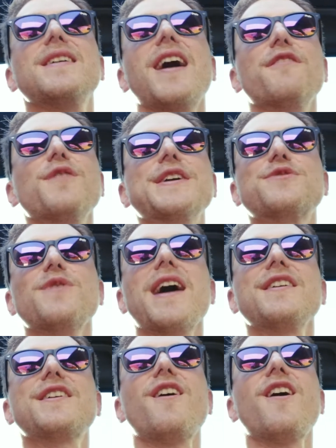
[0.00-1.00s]
I've raced
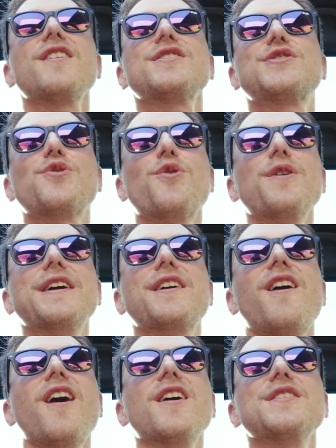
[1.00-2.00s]
rally cars, touring
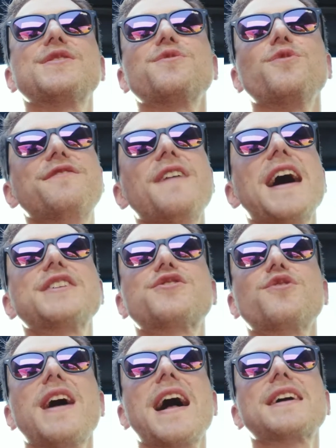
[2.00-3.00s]
cars, fast
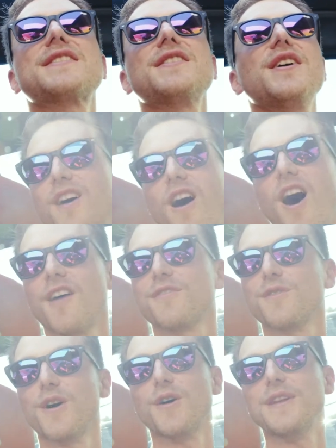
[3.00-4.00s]
tracks,
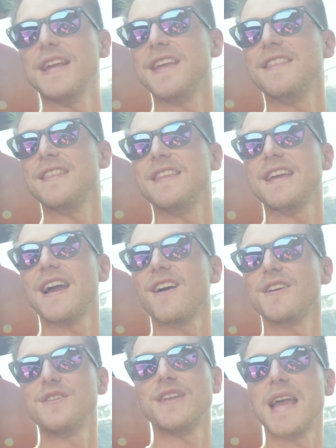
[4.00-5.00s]
off-road, in the
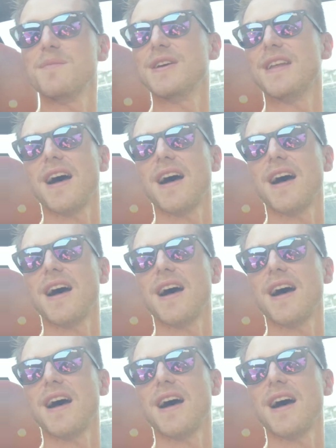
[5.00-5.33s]
air, you name it.